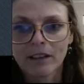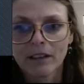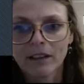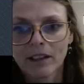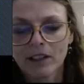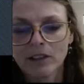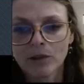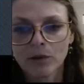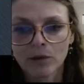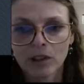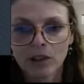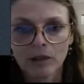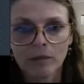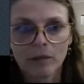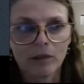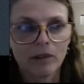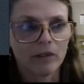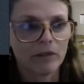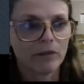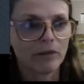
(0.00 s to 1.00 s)

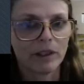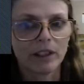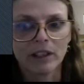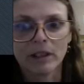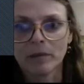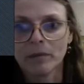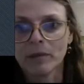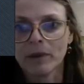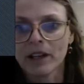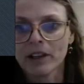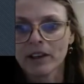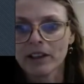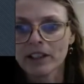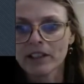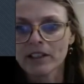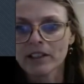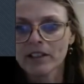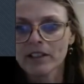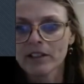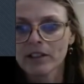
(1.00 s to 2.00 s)
adorable when the
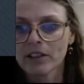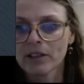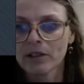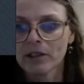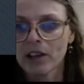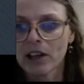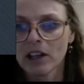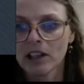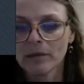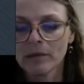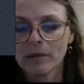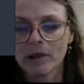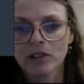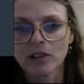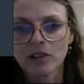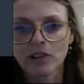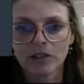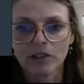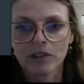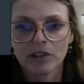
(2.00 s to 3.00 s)
parents, who are all
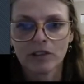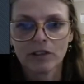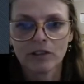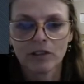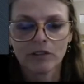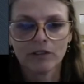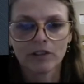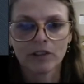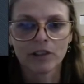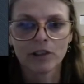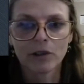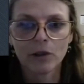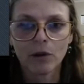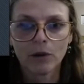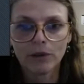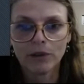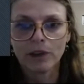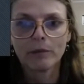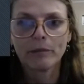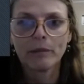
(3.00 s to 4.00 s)
emotional, first
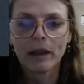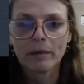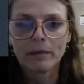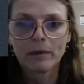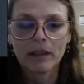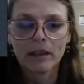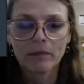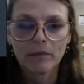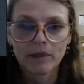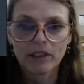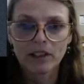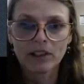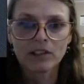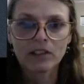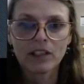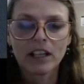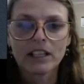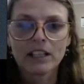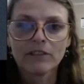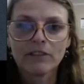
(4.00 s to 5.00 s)
hold their baby. But there's
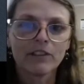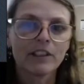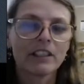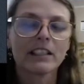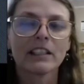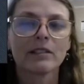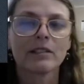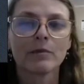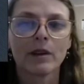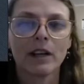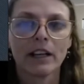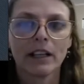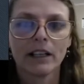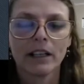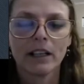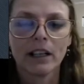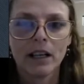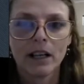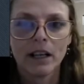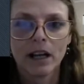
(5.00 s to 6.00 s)
lots of reasons why
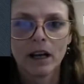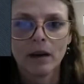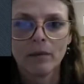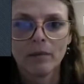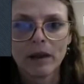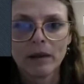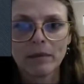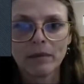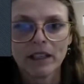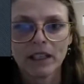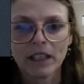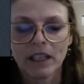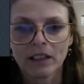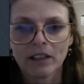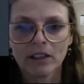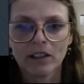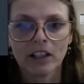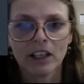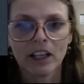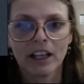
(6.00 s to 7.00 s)
a baby
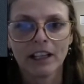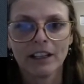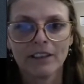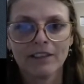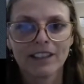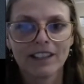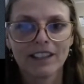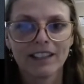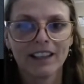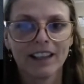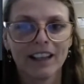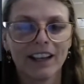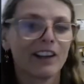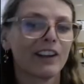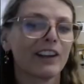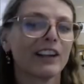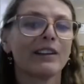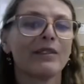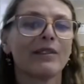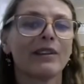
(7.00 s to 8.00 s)
can look kind of
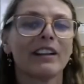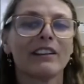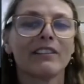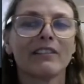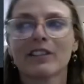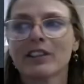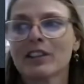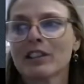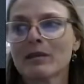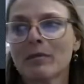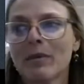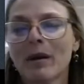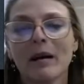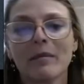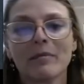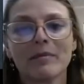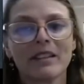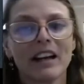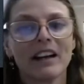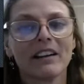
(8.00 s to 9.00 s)
scary when it first
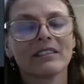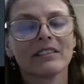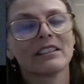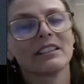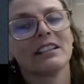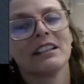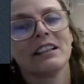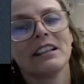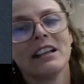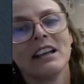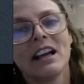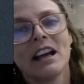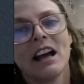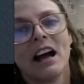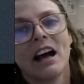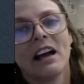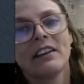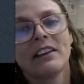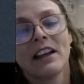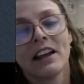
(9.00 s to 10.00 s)
pops out.
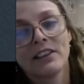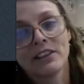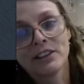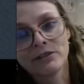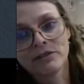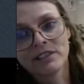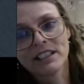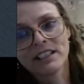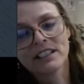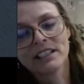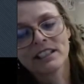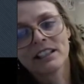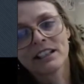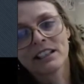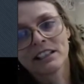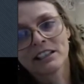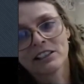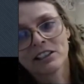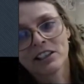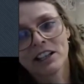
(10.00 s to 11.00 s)
Another reason it
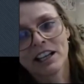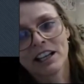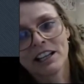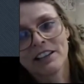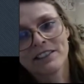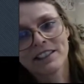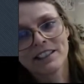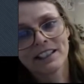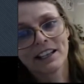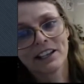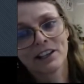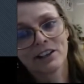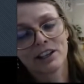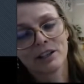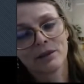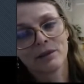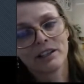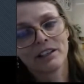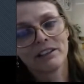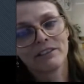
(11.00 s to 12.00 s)
can look kind of
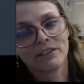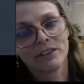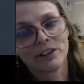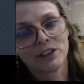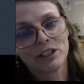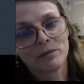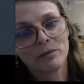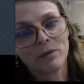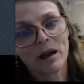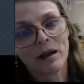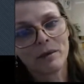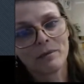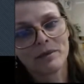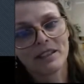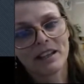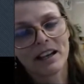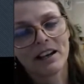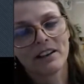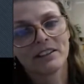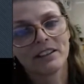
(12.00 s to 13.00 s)
scary when it first
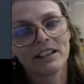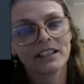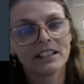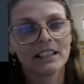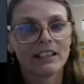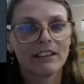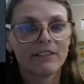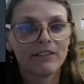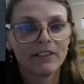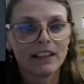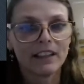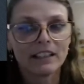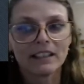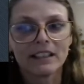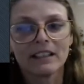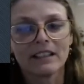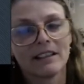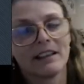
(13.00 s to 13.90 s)
pops out is if it's